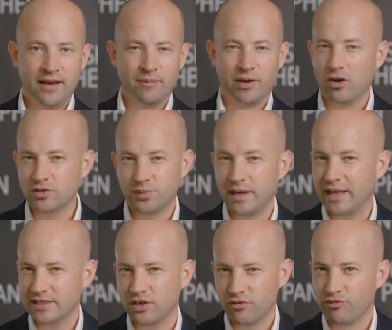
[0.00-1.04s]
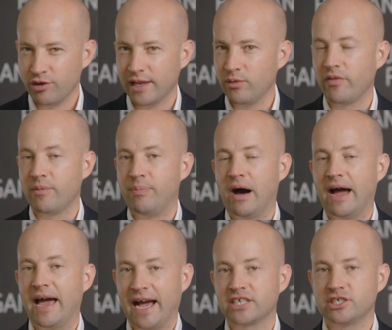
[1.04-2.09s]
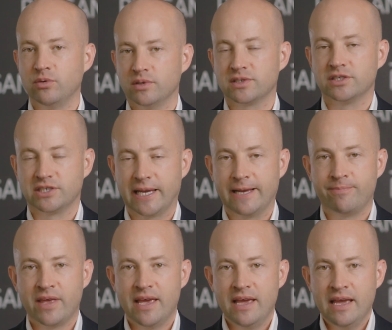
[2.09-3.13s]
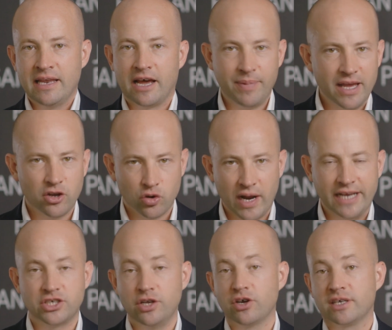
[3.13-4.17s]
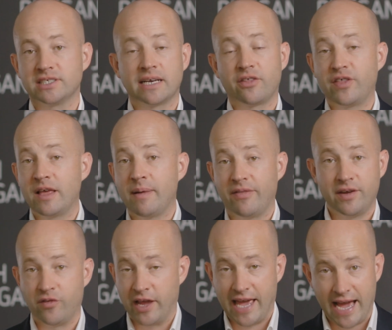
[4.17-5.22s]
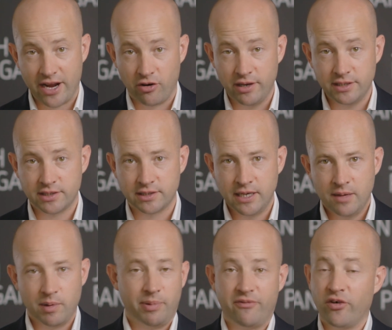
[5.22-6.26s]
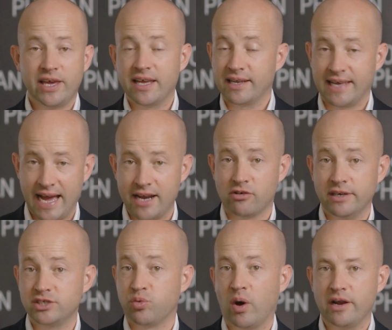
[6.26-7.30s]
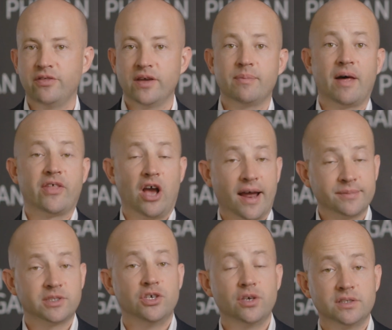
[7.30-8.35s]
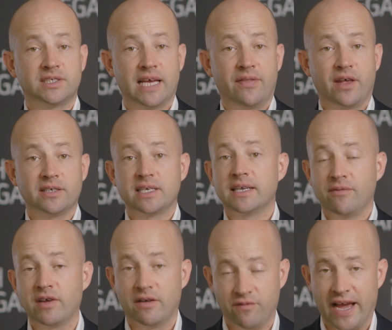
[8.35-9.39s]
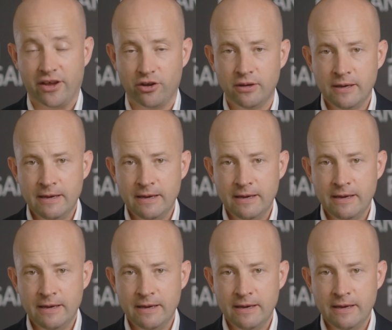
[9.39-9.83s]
But ultimately, that's not really what the buyer actually wants to see. Now, to be a good agent, you've got to start to think about the different categories. But before you get to categories, why don't you think about the items that you could send that are significant value?